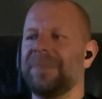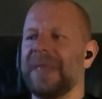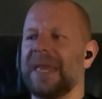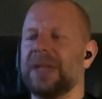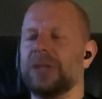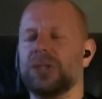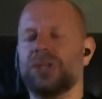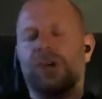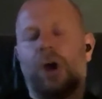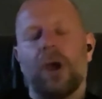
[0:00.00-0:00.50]

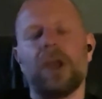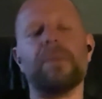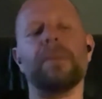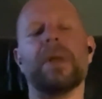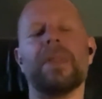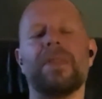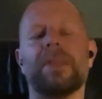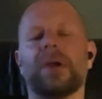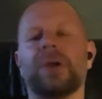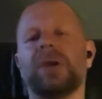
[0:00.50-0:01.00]

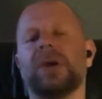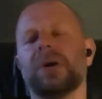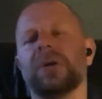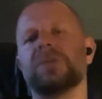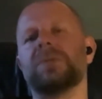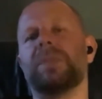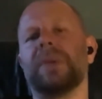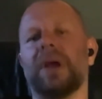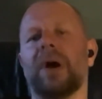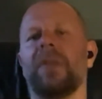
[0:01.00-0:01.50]
enjoyment that
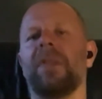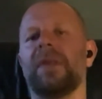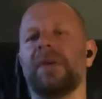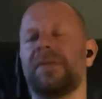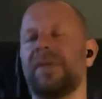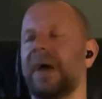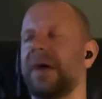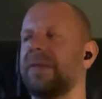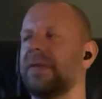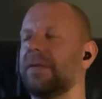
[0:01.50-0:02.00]
goes beyond the
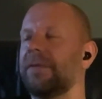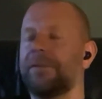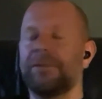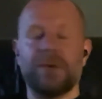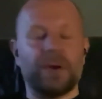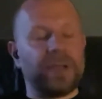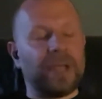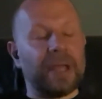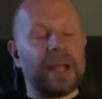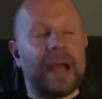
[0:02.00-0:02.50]
fact that
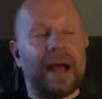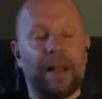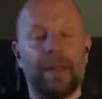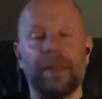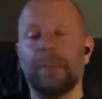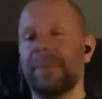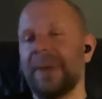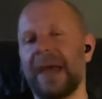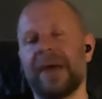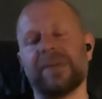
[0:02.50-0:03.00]
fucking hell,
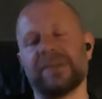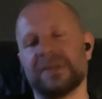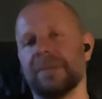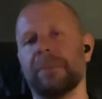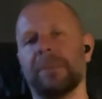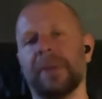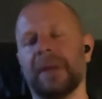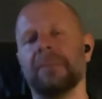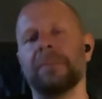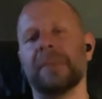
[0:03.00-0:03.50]
the Bear
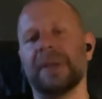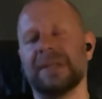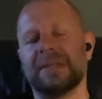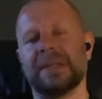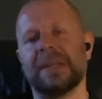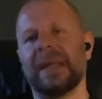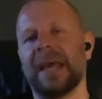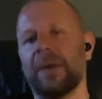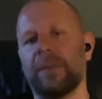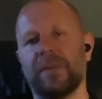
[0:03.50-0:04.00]
hasn't beaten me
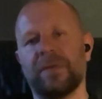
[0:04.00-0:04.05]
today.